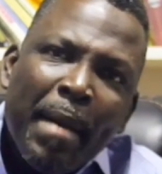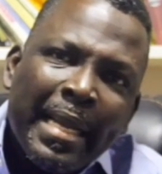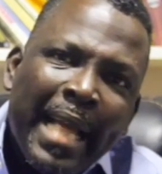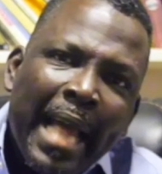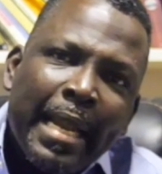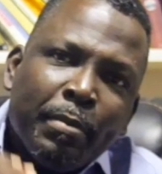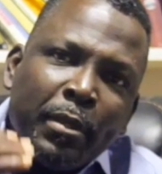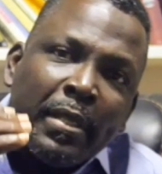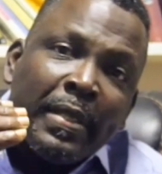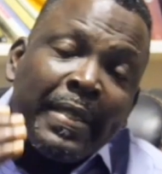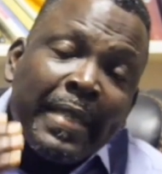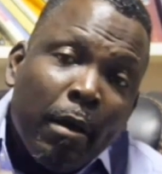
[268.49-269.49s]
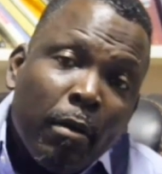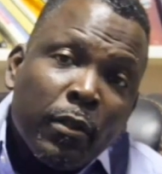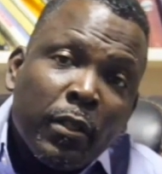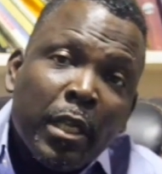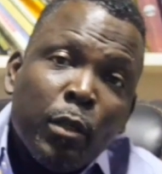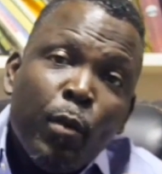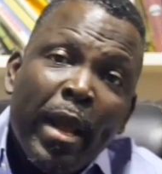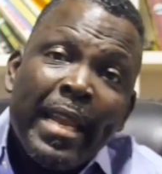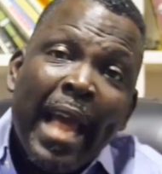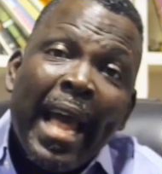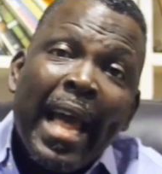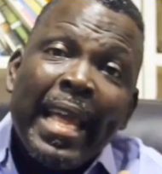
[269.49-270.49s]
and guide them to the second stage where
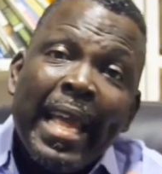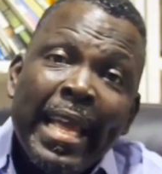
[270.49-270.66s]
they are